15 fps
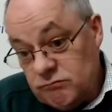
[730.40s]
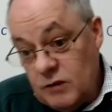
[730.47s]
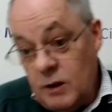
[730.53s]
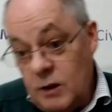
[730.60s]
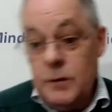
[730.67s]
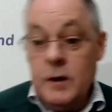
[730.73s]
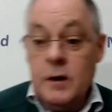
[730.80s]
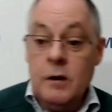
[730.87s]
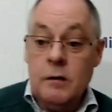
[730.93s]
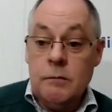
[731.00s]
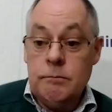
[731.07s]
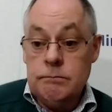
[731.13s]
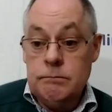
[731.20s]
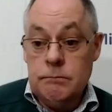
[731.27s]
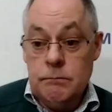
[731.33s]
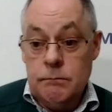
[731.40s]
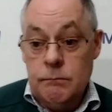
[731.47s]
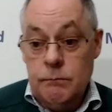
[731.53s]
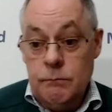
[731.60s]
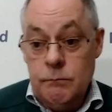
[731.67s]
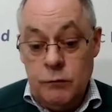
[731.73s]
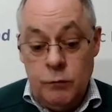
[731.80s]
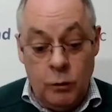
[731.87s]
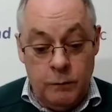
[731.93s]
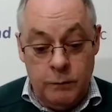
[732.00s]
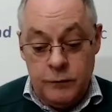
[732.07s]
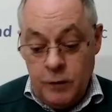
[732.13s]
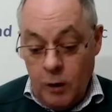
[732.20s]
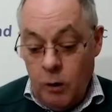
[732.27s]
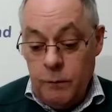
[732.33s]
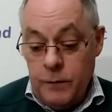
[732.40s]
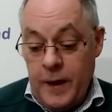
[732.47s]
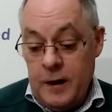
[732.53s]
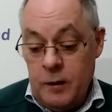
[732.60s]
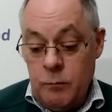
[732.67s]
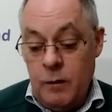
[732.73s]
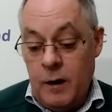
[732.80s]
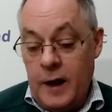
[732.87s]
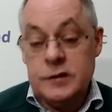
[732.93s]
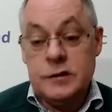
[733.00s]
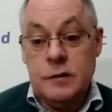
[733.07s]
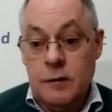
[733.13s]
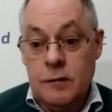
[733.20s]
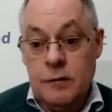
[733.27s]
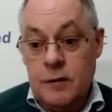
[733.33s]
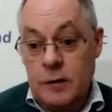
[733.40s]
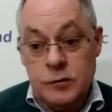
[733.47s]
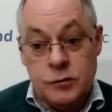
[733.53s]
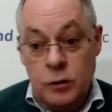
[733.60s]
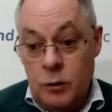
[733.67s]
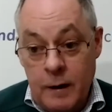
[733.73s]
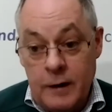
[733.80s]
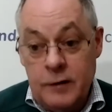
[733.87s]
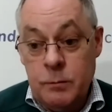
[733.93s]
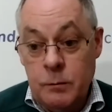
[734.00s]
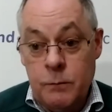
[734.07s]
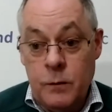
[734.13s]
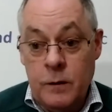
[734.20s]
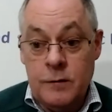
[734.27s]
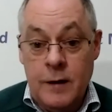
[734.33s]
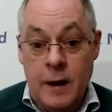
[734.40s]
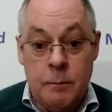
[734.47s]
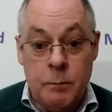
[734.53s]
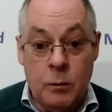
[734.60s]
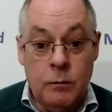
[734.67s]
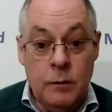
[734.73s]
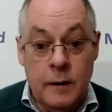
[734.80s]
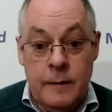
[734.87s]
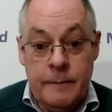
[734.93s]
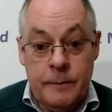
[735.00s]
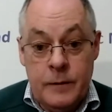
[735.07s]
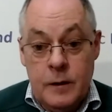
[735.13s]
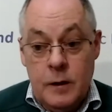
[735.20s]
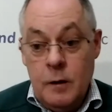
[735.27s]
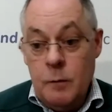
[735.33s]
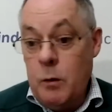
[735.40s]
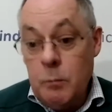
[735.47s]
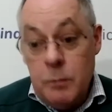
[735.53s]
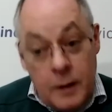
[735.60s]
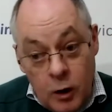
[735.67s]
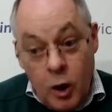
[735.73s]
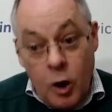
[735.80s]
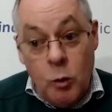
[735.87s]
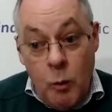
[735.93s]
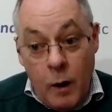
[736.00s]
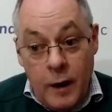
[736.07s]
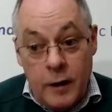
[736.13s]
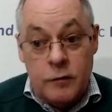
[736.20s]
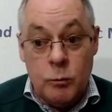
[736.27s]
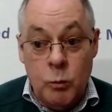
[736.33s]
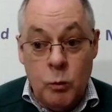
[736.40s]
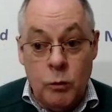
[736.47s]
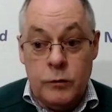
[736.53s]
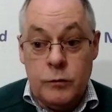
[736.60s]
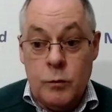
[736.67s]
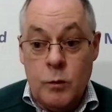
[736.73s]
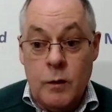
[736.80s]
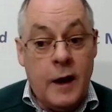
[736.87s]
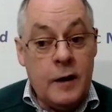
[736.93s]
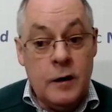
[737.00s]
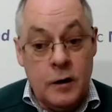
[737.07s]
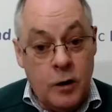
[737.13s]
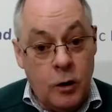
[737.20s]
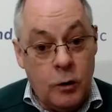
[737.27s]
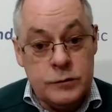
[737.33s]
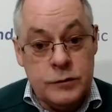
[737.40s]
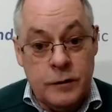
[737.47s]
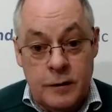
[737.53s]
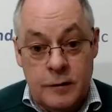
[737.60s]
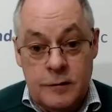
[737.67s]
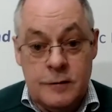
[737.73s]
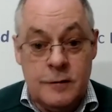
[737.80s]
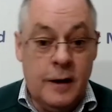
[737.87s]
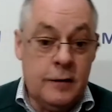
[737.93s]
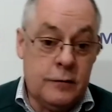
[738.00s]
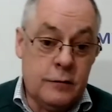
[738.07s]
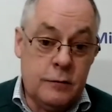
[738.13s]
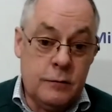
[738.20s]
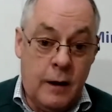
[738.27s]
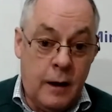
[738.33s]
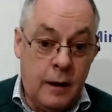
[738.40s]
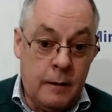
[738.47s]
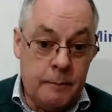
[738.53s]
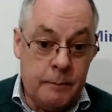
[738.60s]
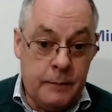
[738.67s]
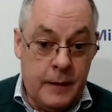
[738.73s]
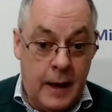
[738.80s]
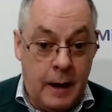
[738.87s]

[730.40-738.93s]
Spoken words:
if you can sort of solve that in relation to sexual harassment, for example, you're probably a long way towards creating a culture that's less